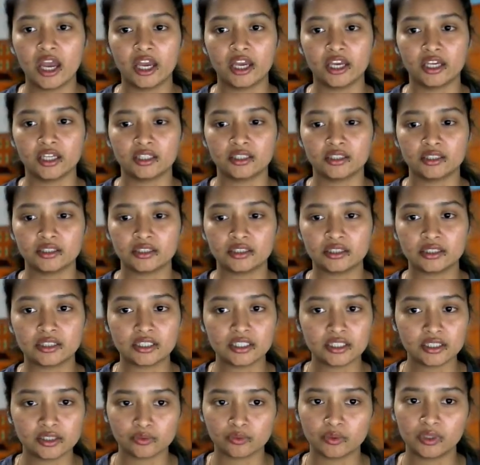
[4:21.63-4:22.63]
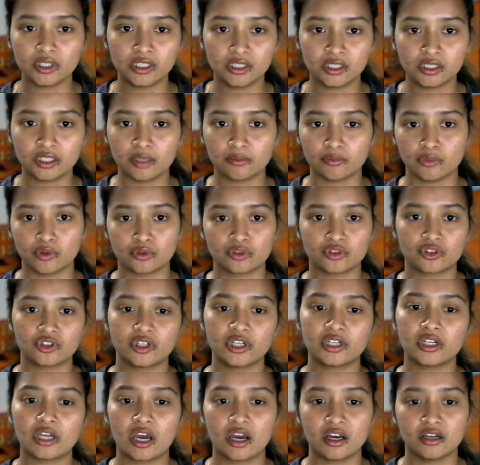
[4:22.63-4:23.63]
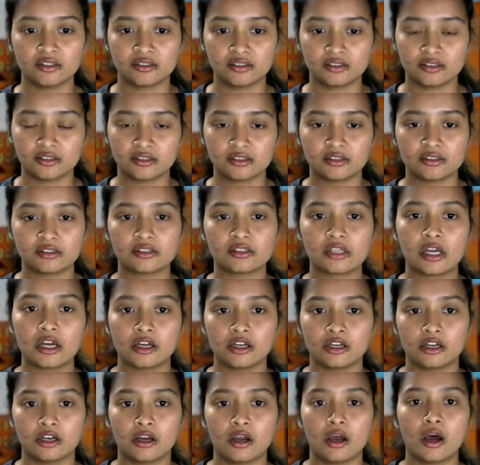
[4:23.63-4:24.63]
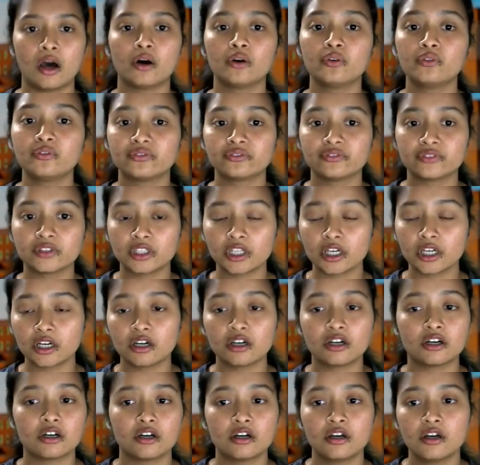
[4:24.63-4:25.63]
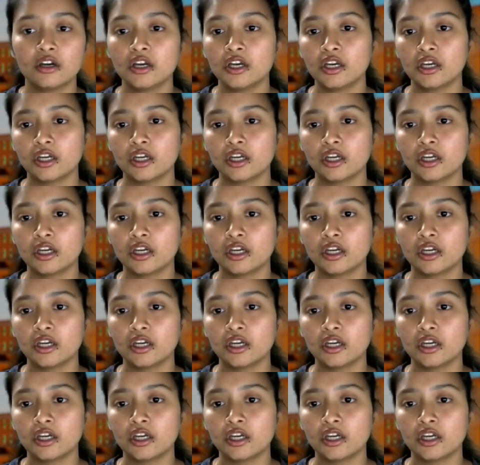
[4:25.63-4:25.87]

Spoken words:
And this will demonstrate us how the